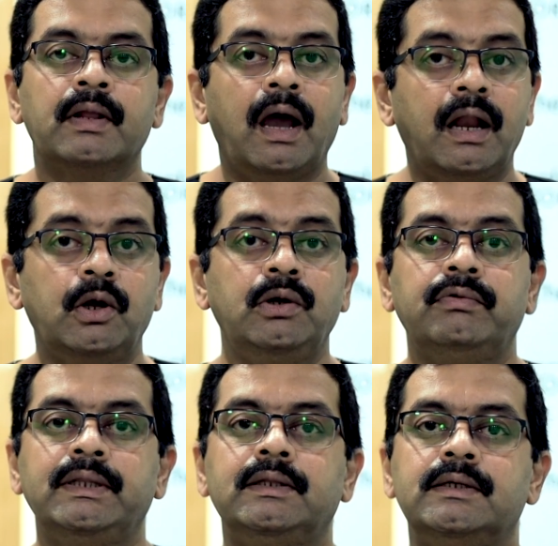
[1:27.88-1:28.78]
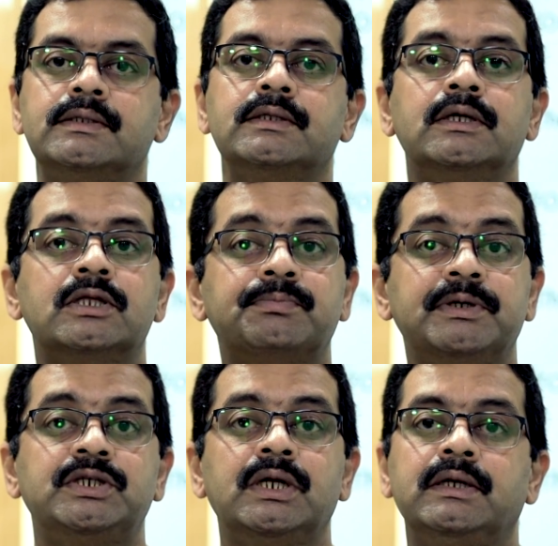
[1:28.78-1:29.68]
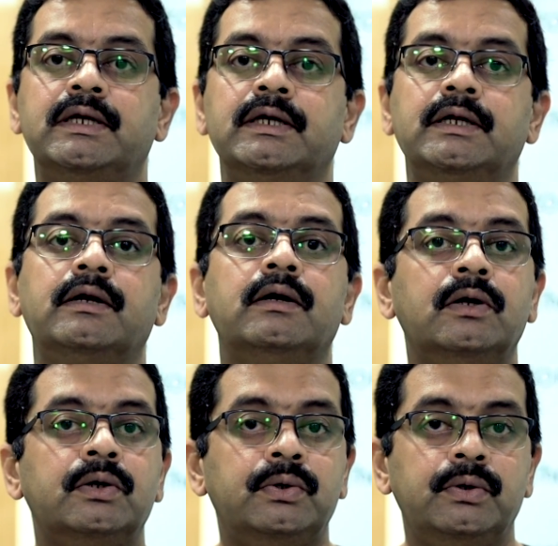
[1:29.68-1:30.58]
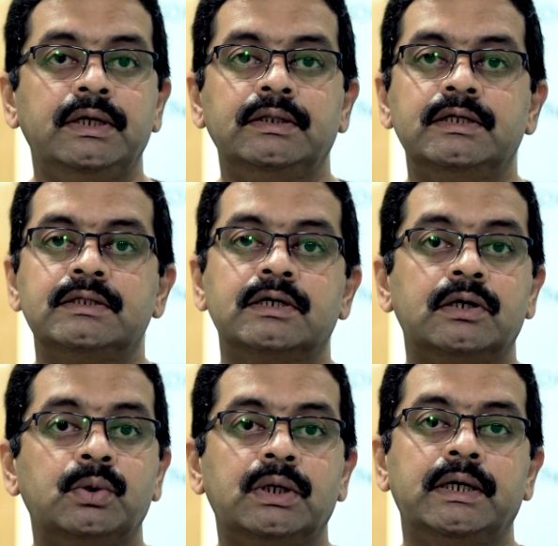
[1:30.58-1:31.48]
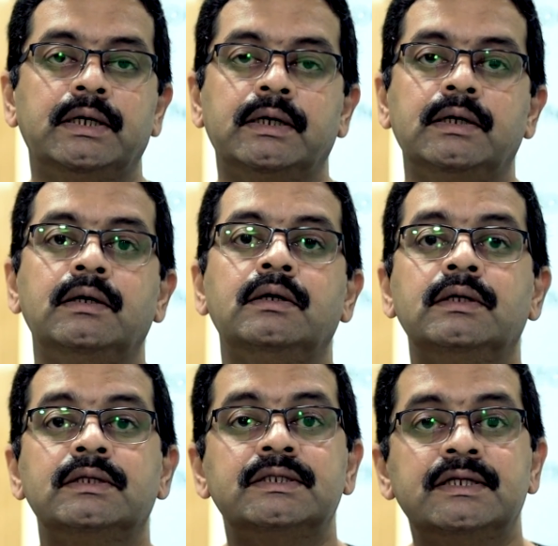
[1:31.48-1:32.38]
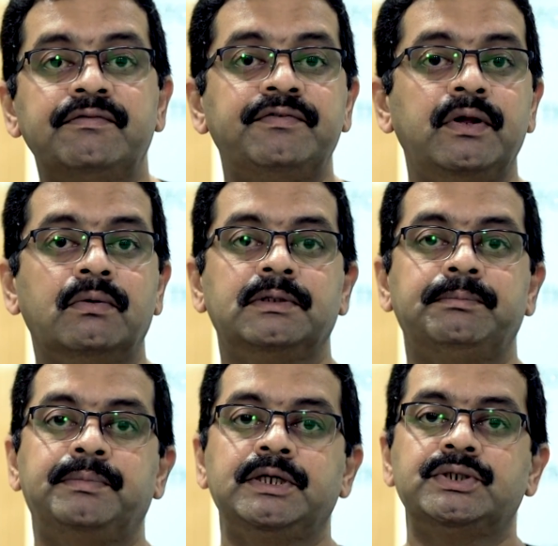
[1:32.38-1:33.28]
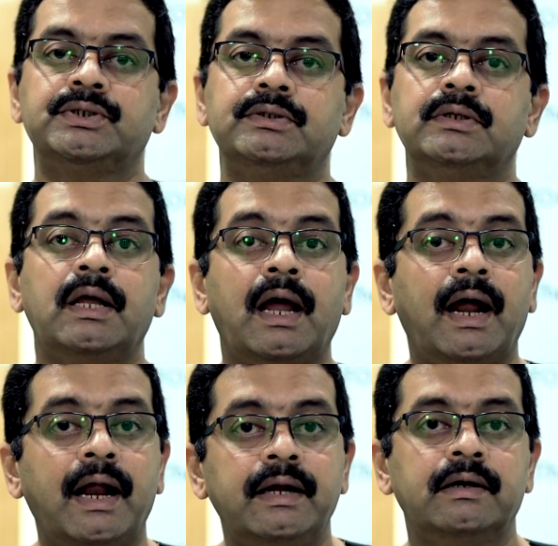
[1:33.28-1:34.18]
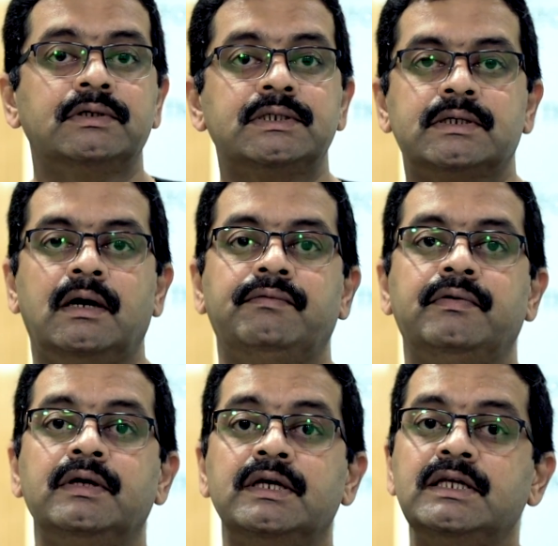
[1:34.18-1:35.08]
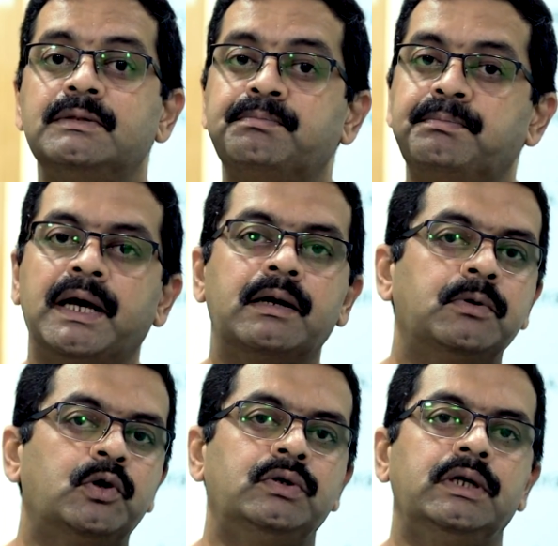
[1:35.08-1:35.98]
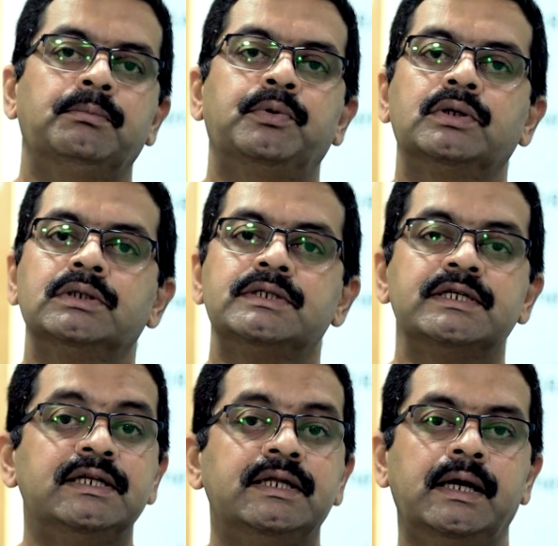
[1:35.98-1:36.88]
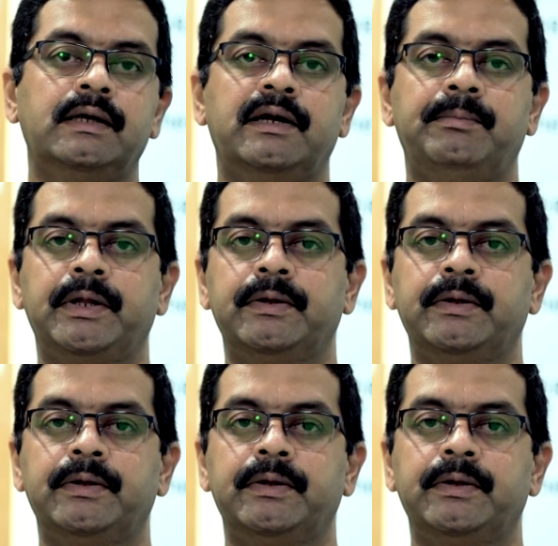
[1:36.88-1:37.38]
Along with this, special care during this corona era, safety of the patient and our staff is paramount importance in hair.